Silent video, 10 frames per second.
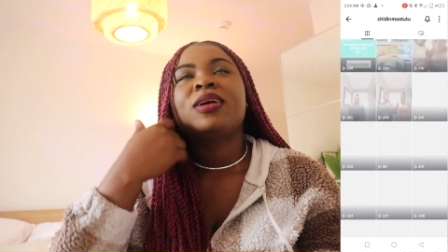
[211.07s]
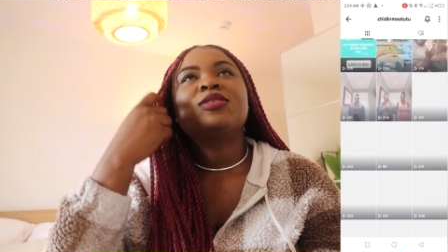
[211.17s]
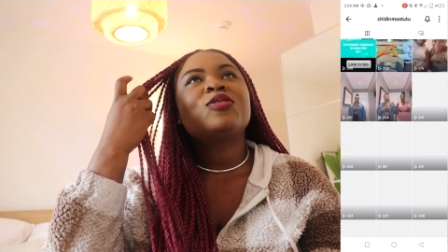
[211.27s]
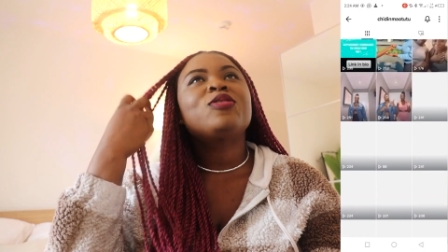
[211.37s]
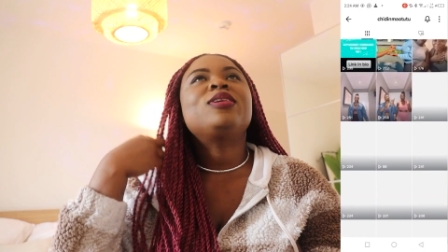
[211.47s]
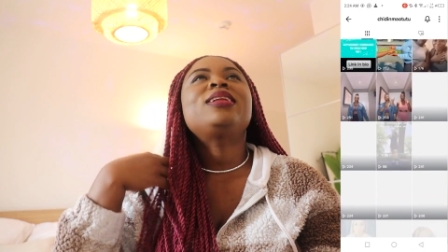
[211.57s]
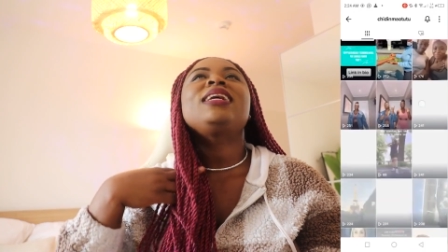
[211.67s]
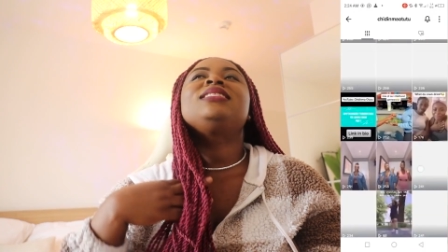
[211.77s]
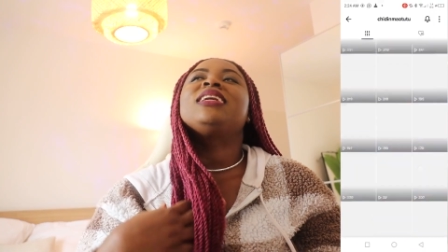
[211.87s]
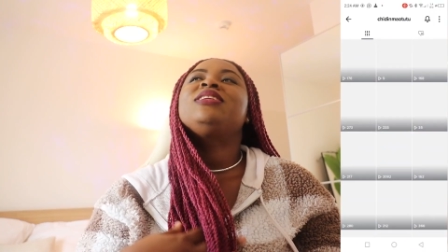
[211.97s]
So
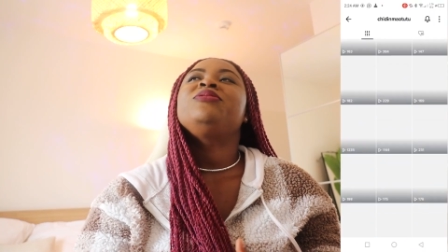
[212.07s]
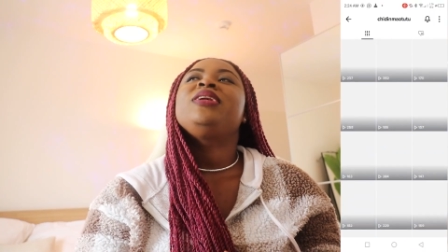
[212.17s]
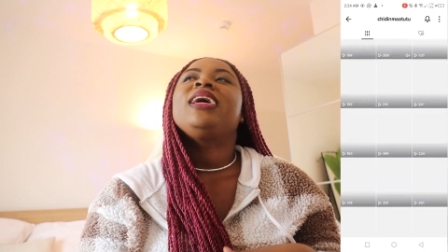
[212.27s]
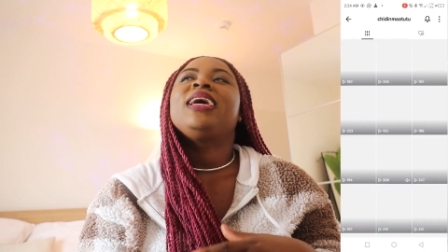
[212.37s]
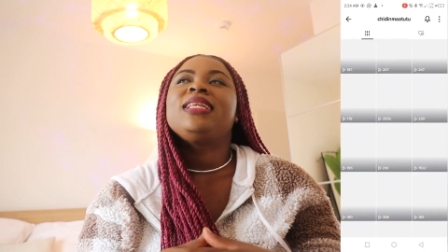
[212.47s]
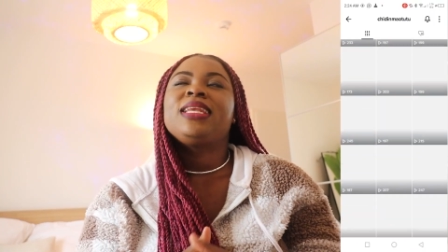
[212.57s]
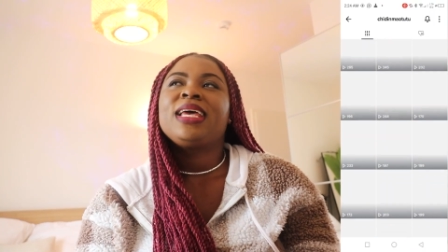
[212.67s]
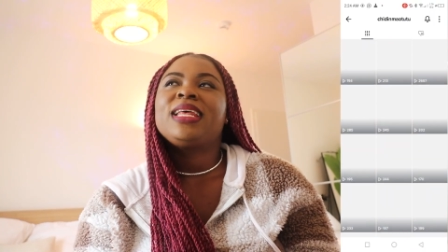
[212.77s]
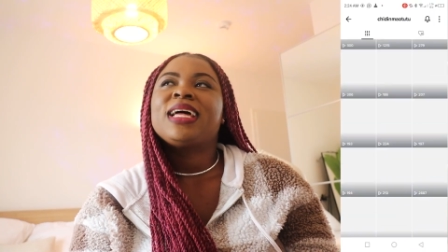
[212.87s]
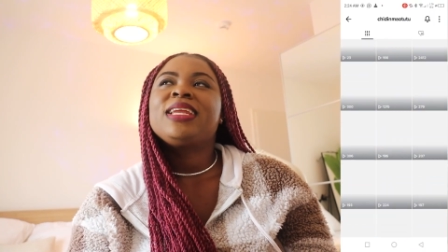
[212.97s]
that January
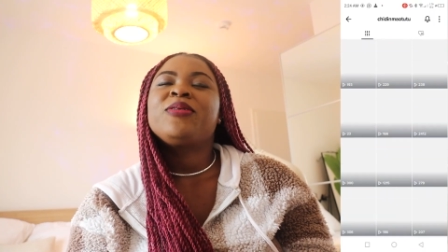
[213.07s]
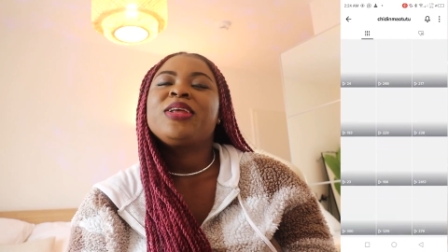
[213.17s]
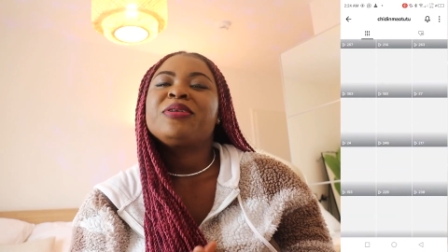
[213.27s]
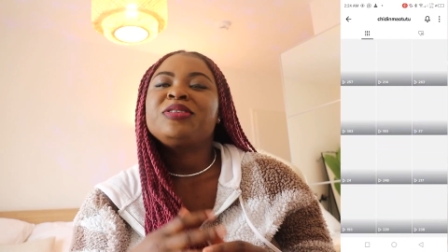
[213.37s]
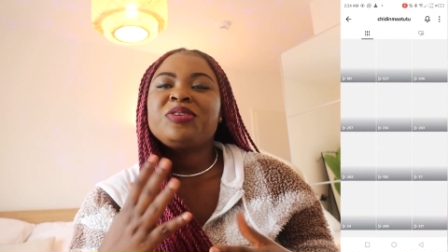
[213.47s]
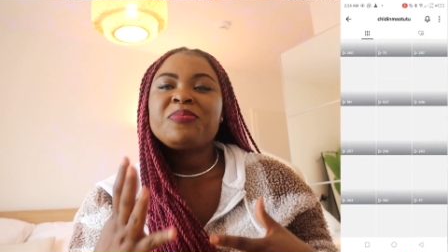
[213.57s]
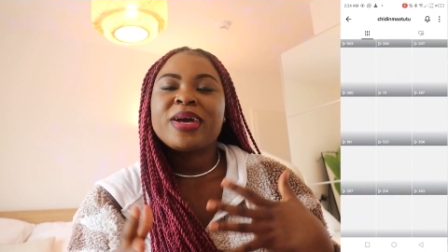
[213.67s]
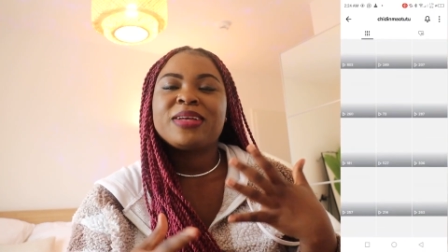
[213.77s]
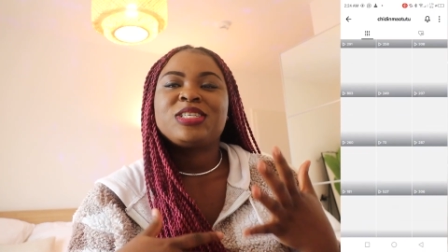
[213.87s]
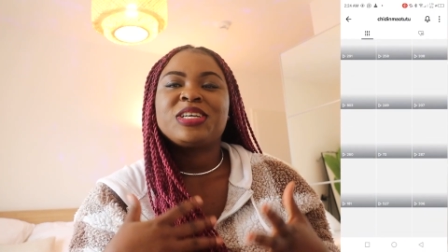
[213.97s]
ended, and then when I was doing
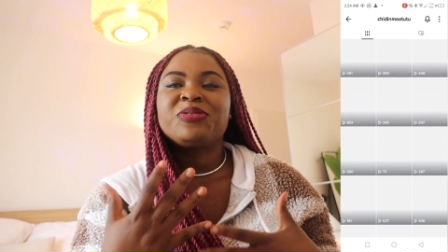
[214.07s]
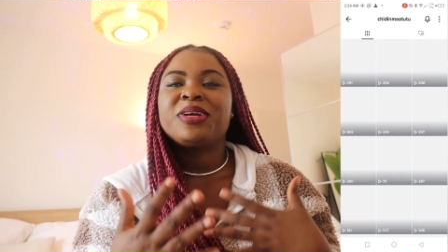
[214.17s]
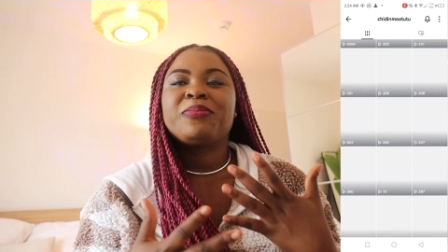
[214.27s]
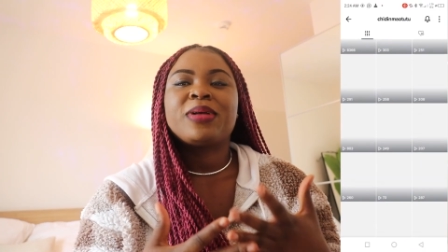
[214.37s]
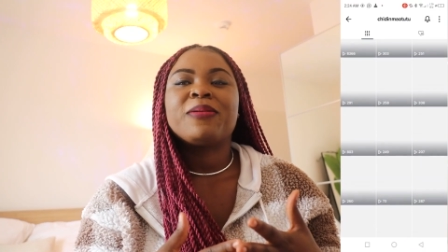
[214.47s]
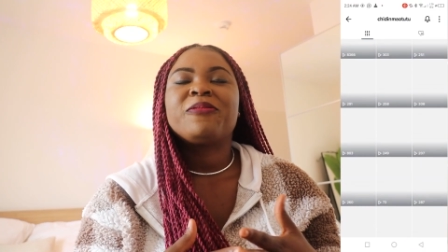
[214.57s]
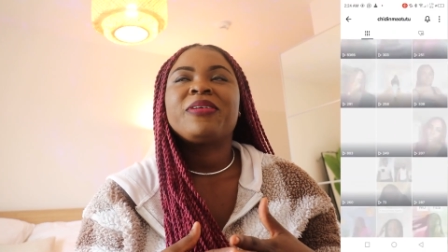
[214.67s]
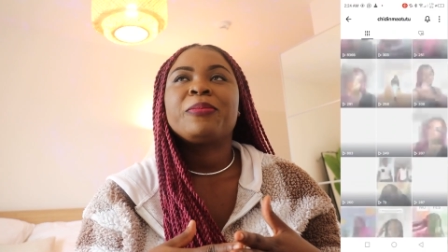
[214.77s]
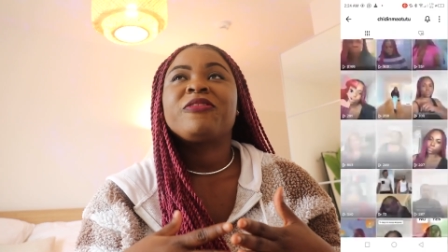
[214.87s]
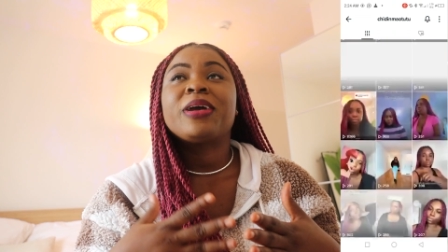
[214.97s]
my January
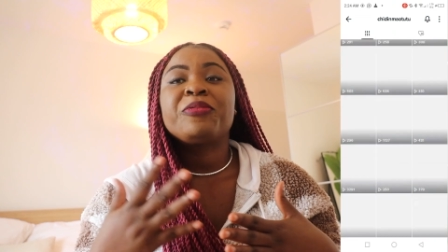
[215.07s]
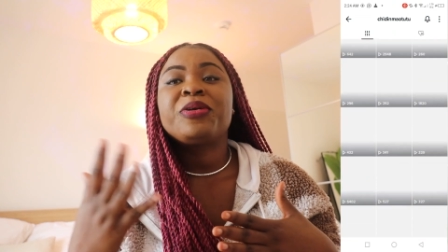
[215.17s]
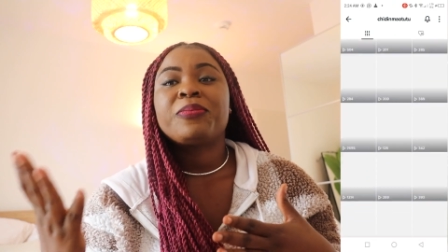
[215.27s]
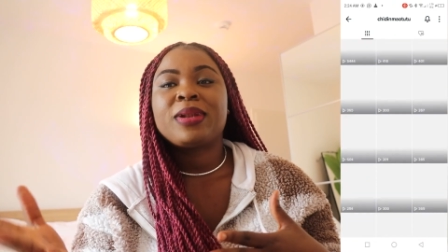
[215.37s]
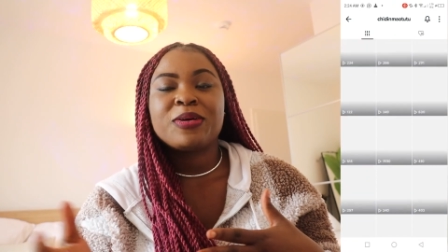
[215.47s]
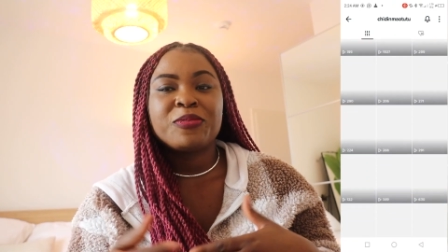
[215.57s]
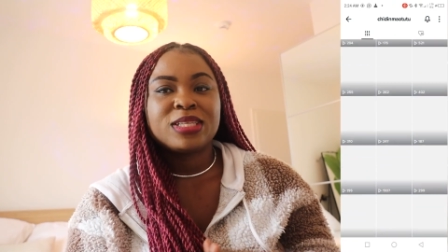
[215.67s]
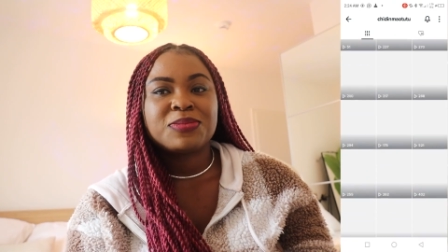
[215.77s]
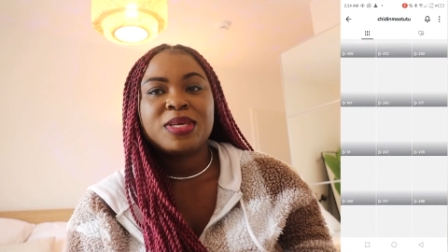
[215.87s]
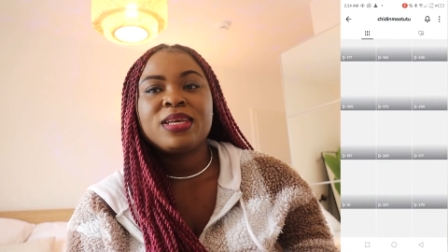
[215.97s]
February plan
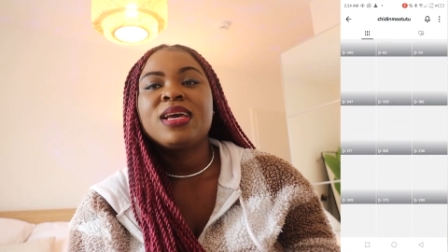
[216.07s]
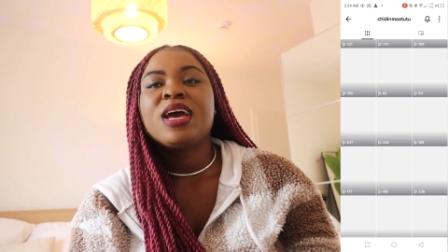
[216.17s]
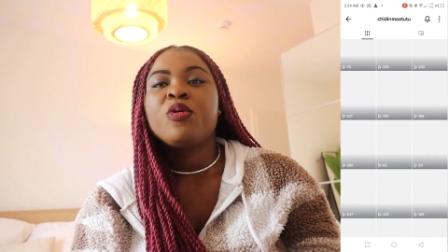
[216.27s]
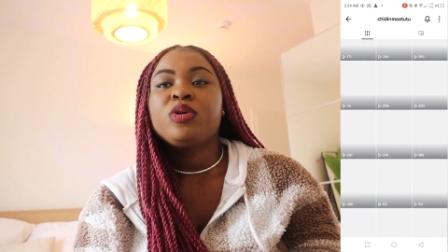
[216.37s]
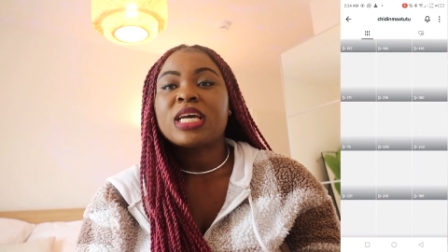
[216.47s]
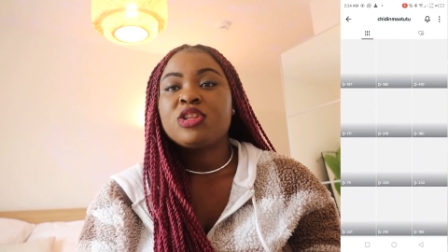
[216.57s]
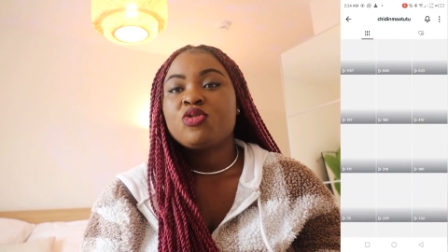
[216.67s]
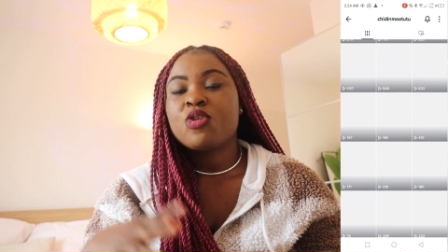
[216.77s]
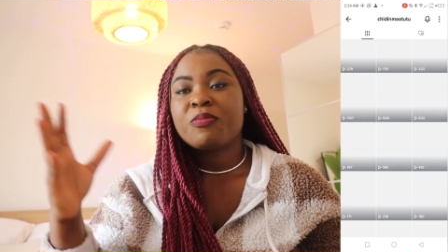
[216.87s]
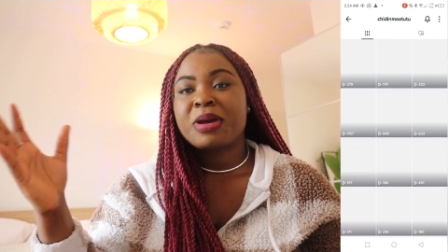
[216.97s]
with me, which I
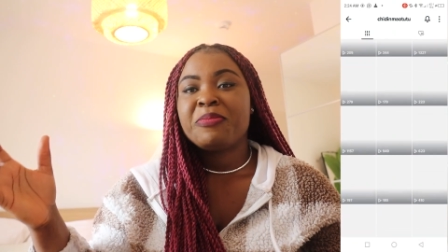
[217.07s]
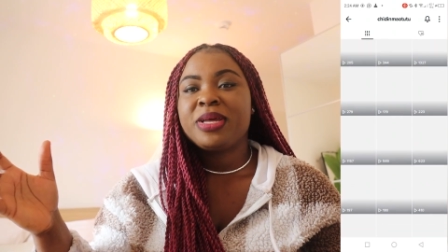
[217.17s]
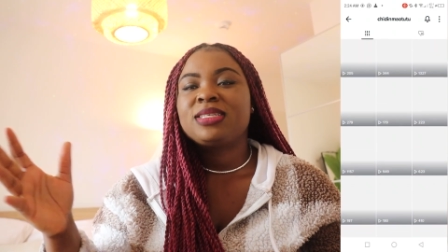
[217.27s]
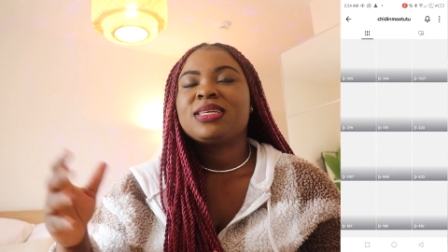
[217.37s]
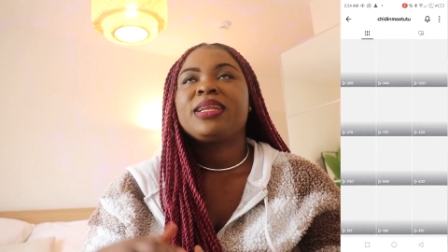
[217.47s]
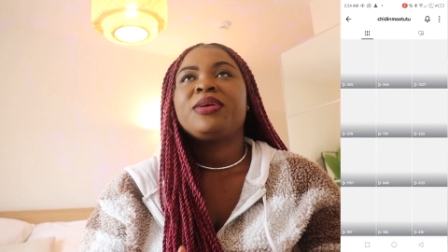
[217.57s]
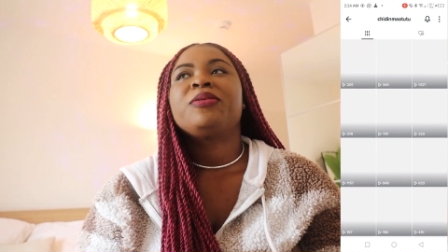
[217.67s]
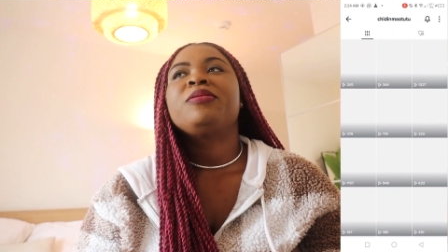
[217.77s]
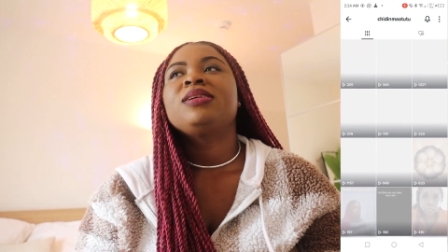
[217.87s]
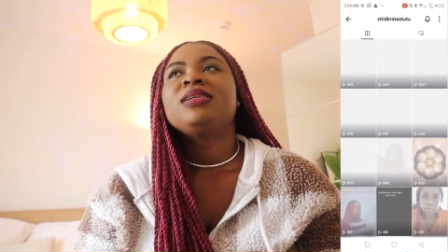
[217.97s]
do on my main
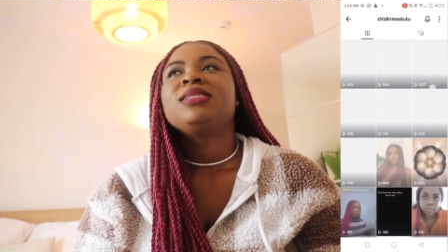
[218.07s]
channel,